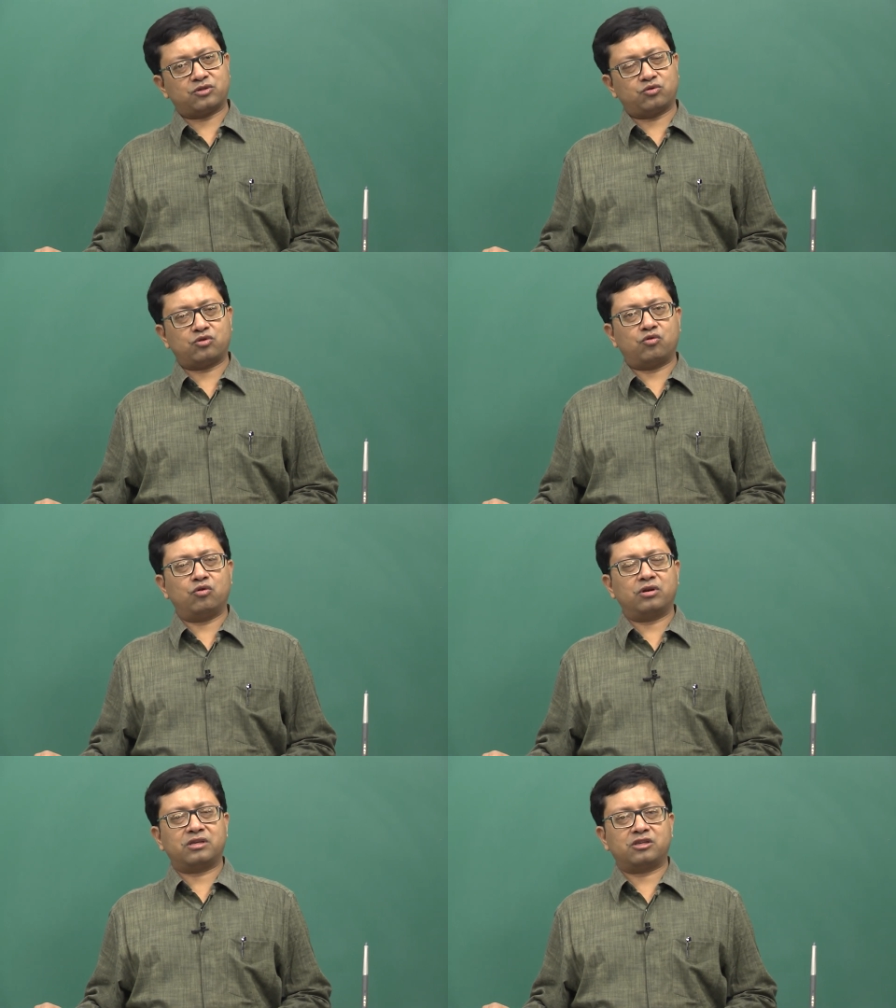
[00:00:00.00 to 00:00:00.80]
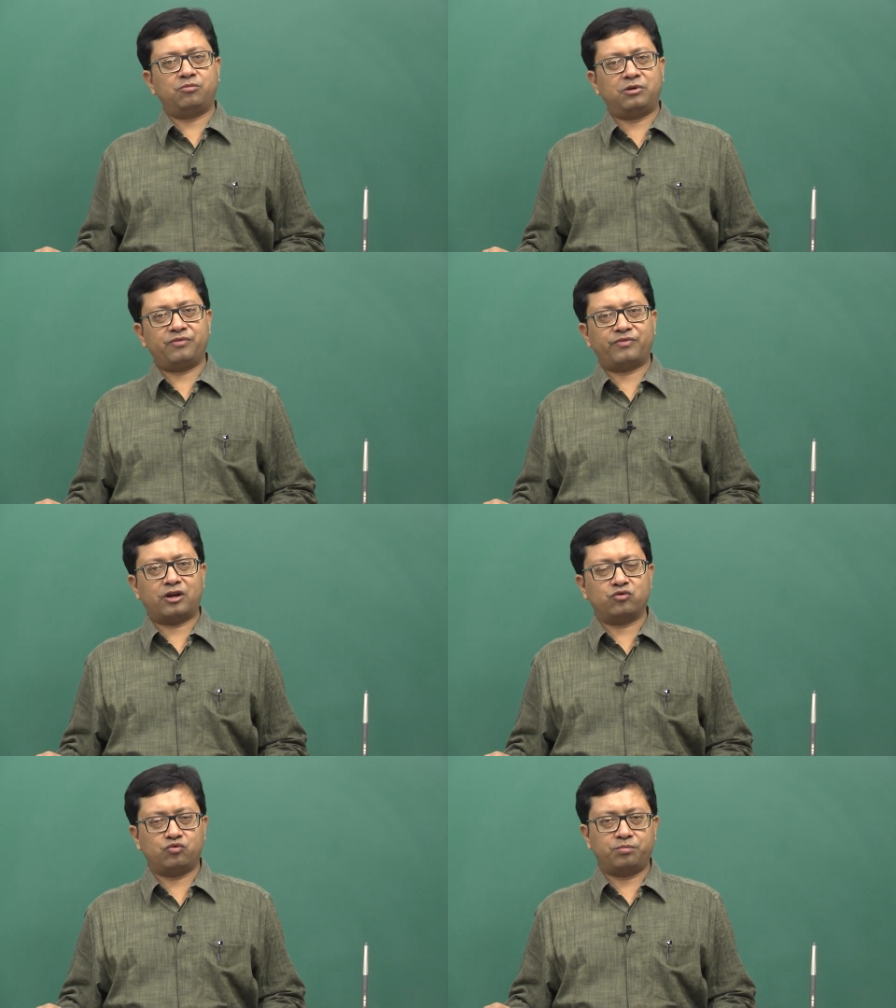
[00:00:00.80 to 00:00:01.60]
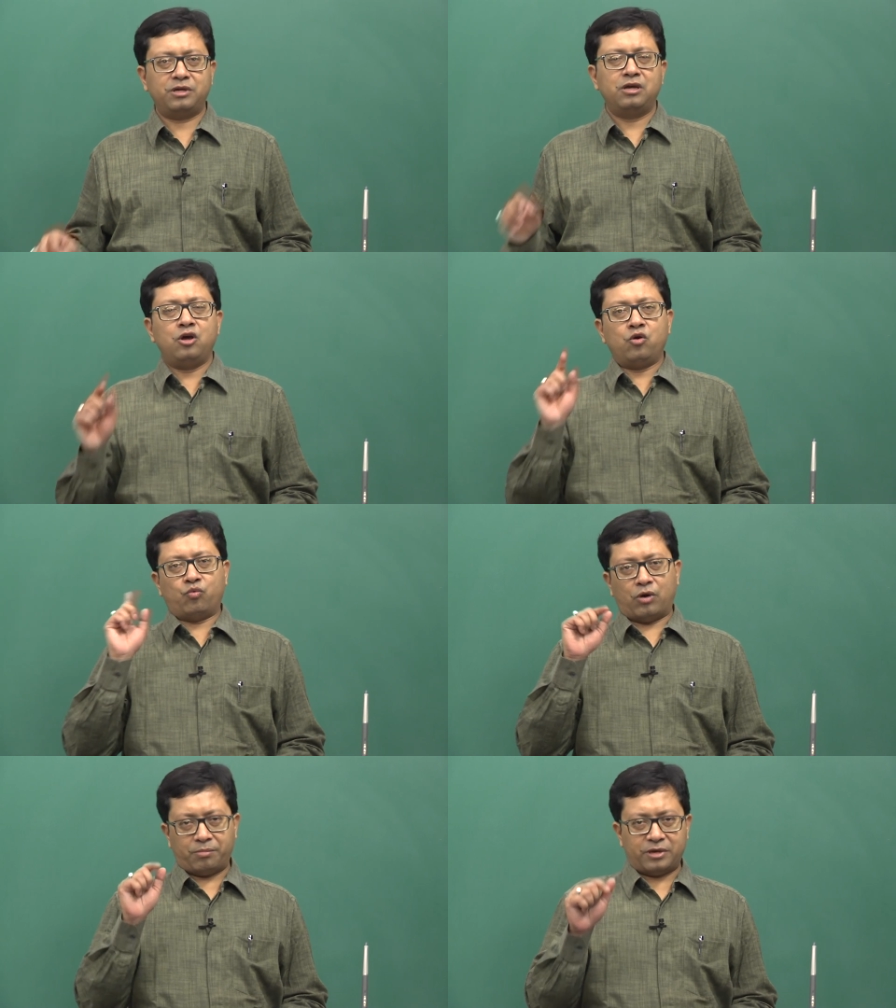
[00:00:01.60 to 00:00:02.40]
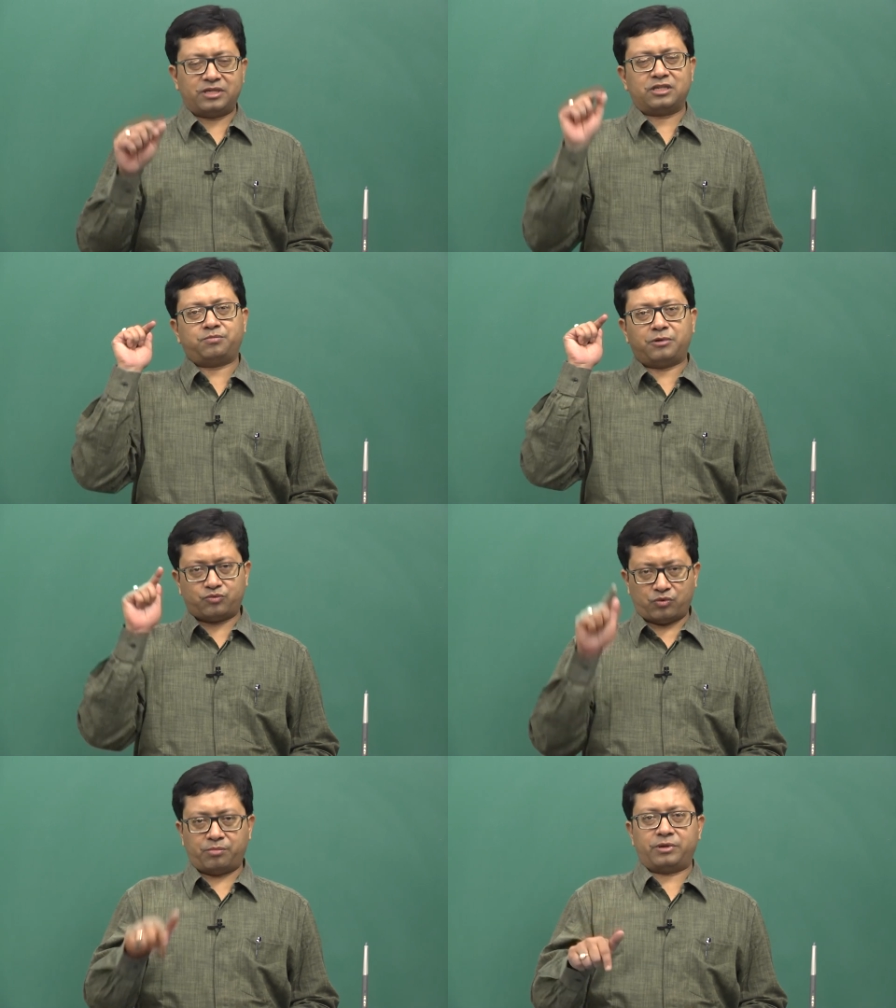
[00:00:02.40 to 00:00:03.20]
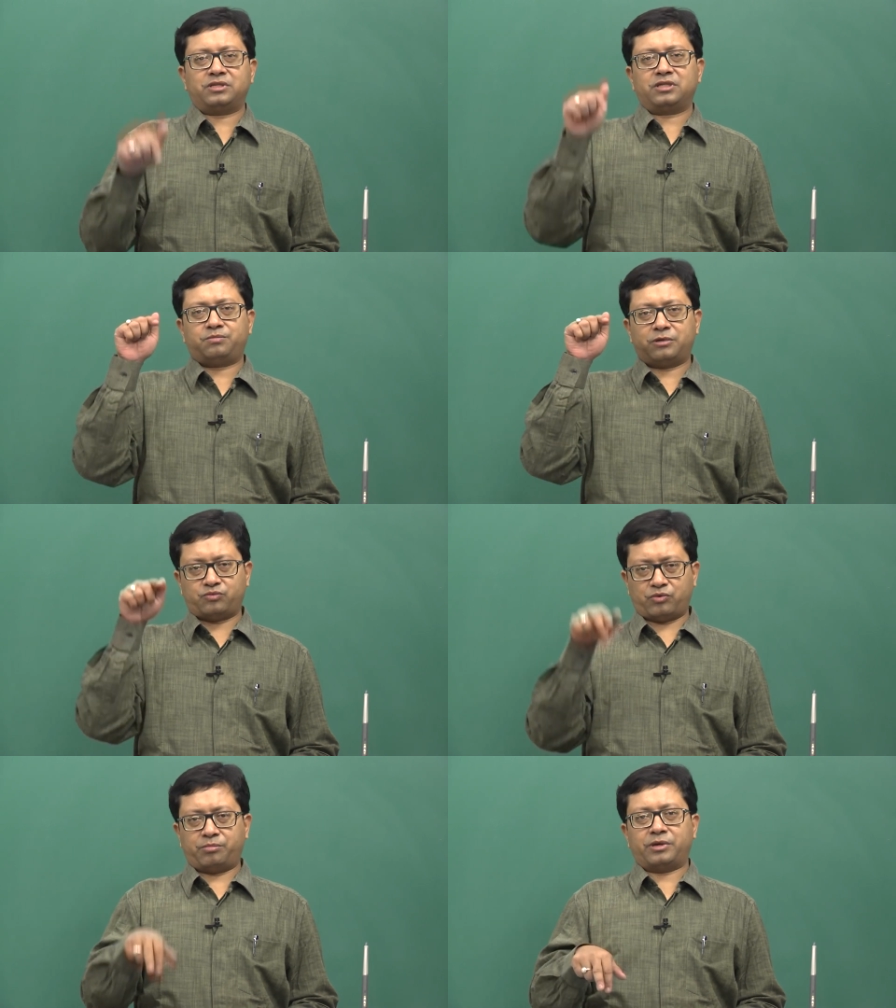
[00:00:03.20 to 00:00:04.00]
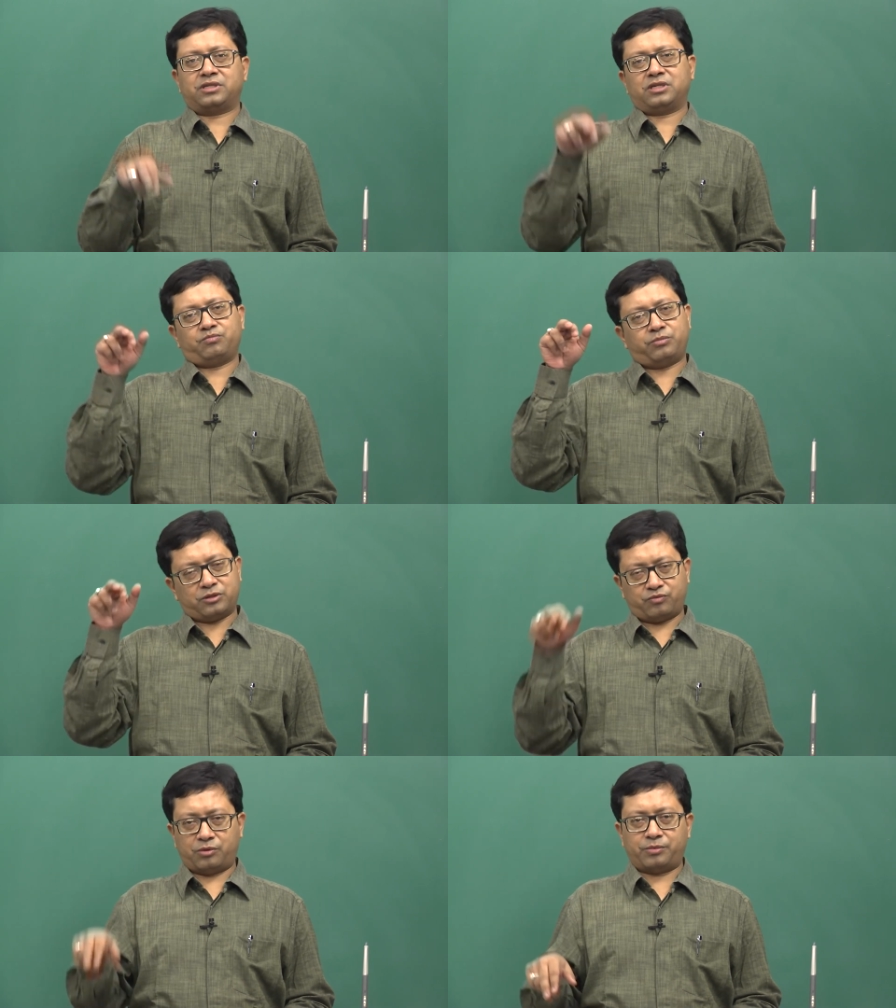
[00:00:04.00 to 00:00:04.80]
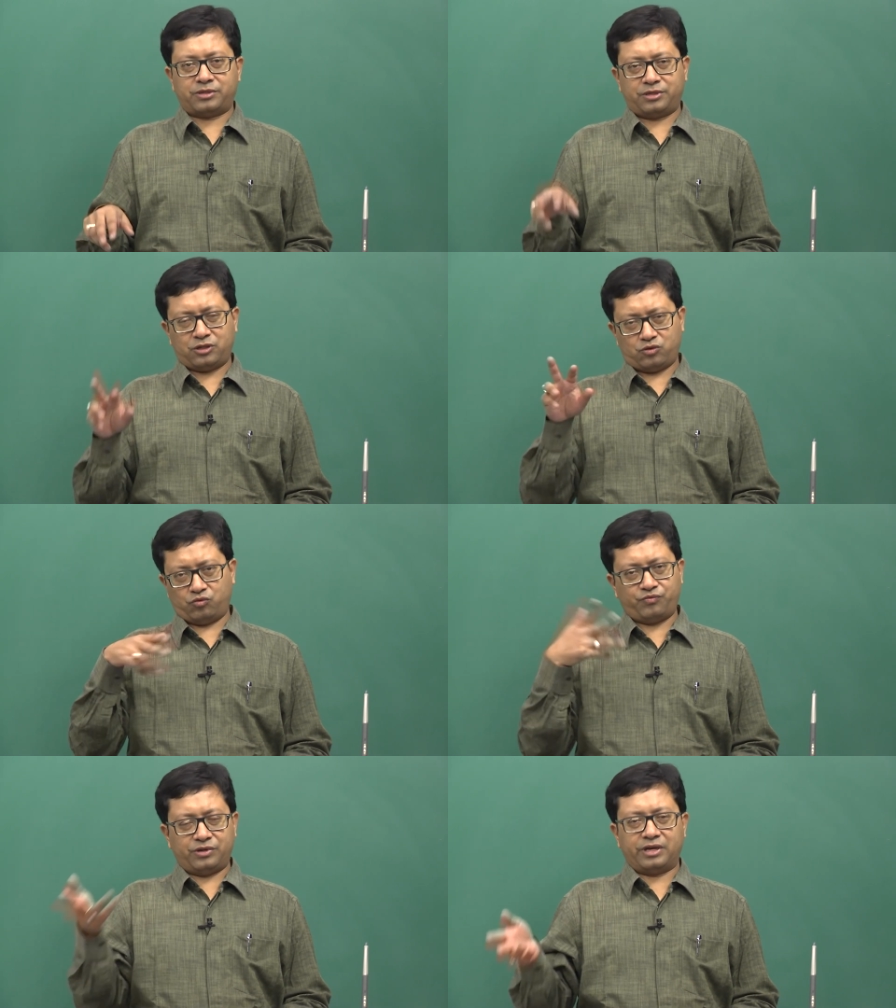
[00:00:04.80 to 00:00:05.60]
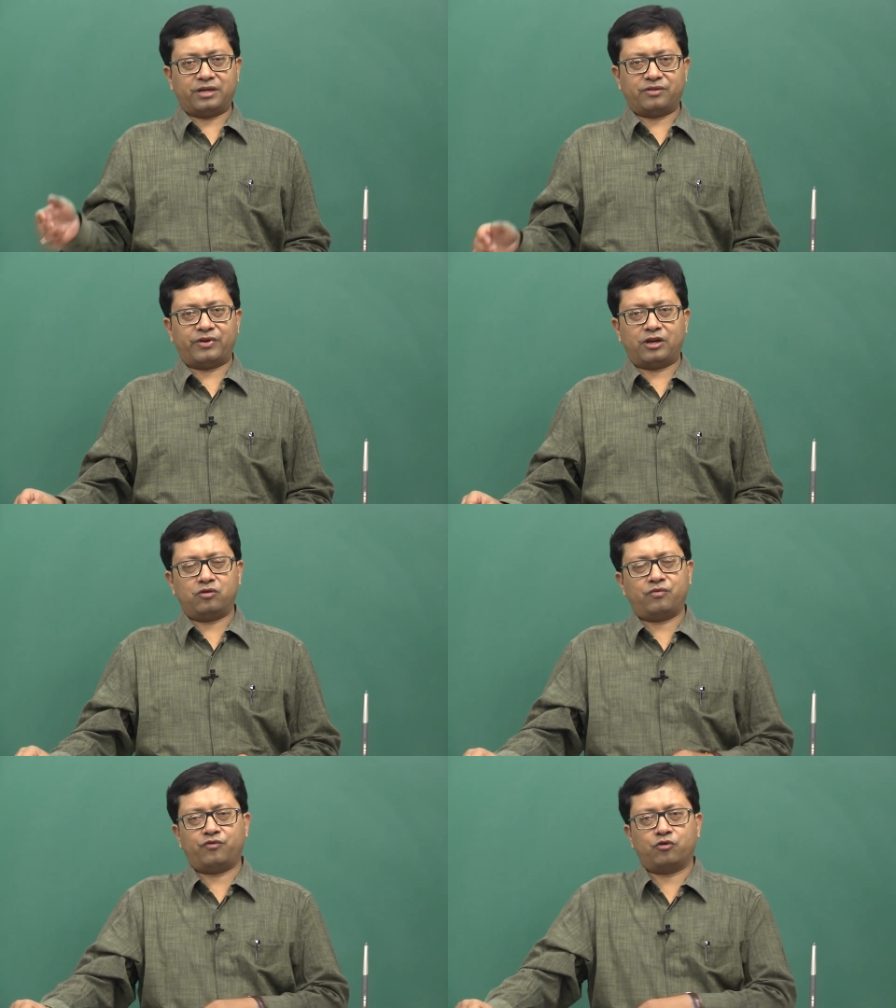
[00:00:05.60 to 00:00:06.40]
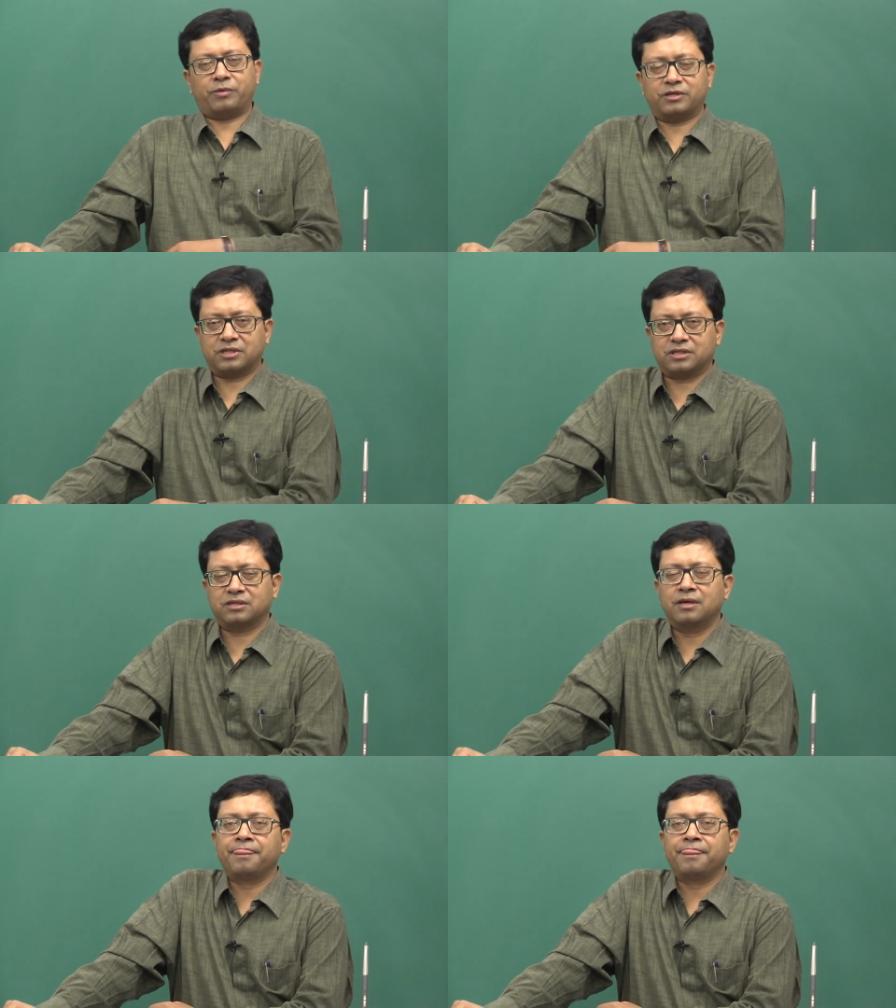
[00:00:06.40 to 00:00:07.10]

So, the whole cumulative values would be 1 by 6 plus 1 by 6 plus 1 by 6 plus 1 by 6. So, we get the value of 4 by 6.